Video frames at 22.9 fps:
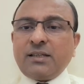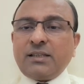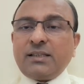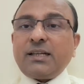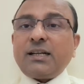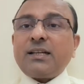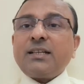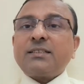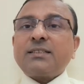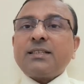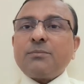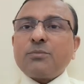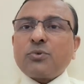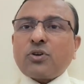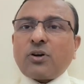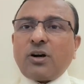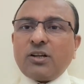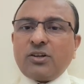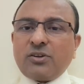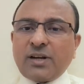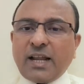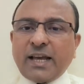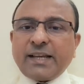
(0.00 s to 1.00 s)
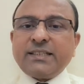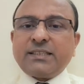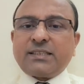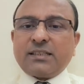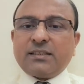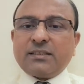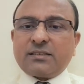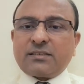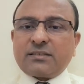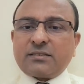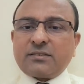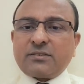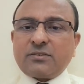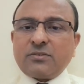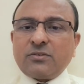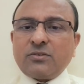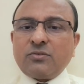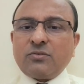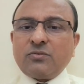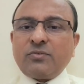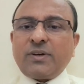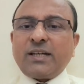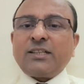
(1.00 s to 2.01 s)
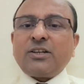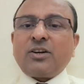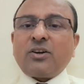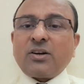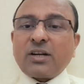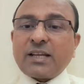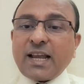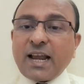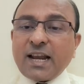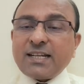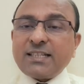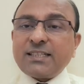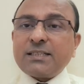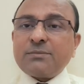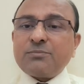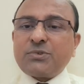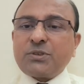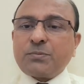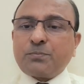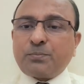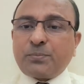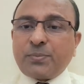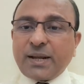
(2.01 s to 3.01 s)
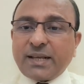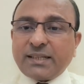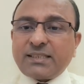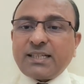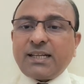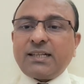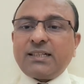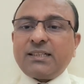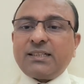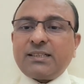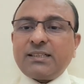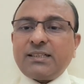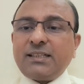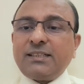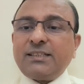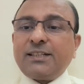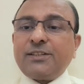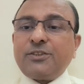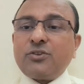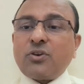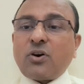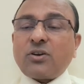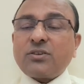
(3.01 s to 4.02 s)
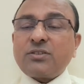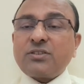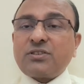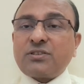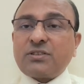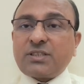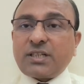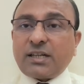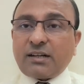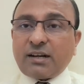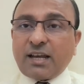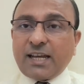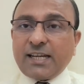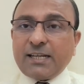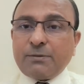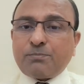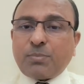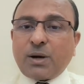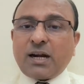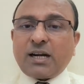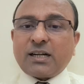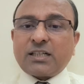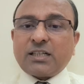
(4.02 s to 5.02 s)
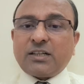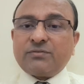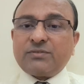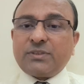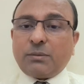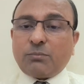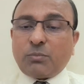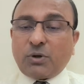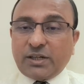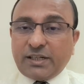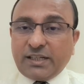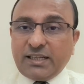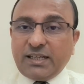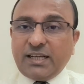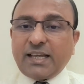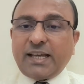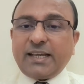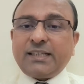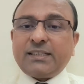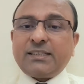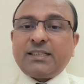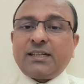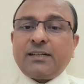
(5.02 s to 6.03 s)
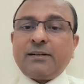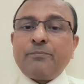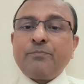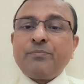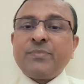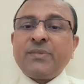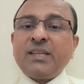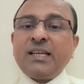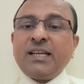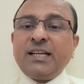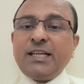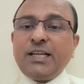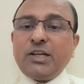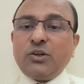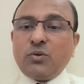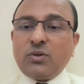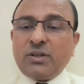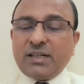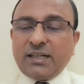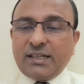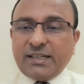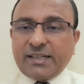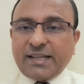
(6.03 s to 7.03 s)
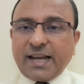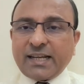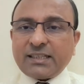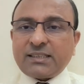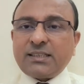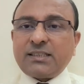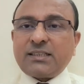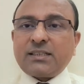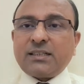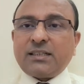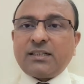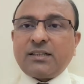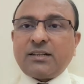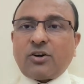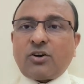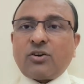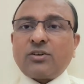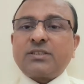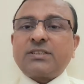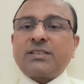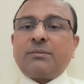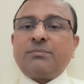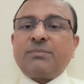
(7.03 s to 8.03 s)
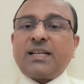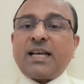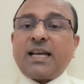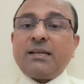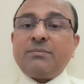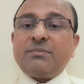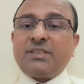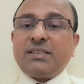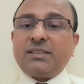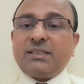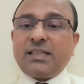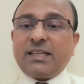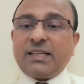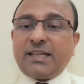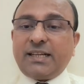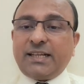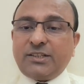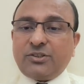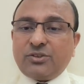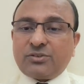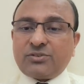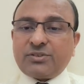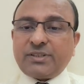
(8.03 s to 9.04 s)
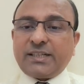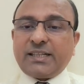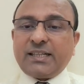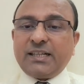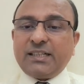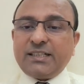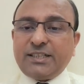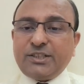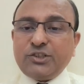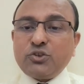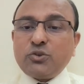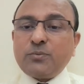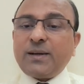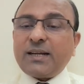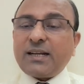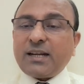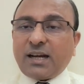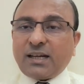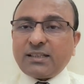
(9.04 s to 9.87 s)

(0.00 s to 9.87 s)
There are some colonizers where the organisms present in the non-sterile part of the body like the urinary catheter or sometimes in the endotracheal tube and